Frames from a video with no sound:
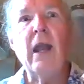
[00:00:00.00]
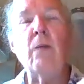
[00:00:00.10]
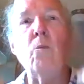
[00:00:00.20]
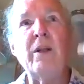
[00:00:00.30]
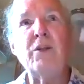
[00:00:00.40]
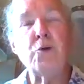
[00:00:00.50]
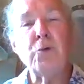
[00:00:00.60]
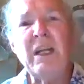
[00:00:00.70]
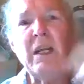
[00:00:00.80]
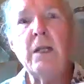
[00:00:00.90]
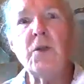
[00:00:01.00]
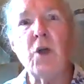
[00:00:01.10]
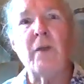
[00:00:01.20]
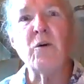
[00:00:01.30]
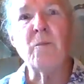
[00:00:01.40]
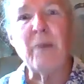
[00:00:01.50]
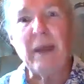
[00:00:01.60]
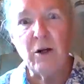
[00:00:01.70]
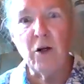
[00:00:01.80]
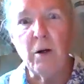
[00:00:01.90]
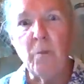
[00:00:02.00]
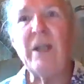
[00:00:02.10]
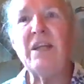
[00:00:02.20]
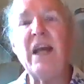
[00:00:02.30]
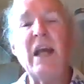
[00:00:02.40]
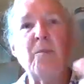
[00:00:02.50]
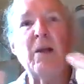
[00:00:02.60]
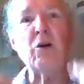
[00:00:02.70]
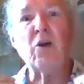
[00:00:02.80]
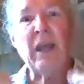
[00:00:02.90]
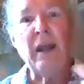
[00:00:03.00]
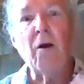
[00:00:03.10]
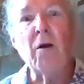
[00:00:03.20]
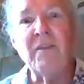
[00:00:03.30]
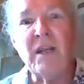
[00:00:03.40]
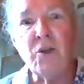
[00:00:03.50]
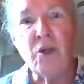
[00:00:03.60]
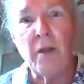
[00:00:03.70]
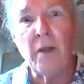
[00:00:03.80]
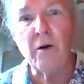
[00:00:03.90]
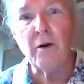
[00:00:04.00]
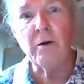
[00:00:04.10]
and we treat each other better. We take better care of each other.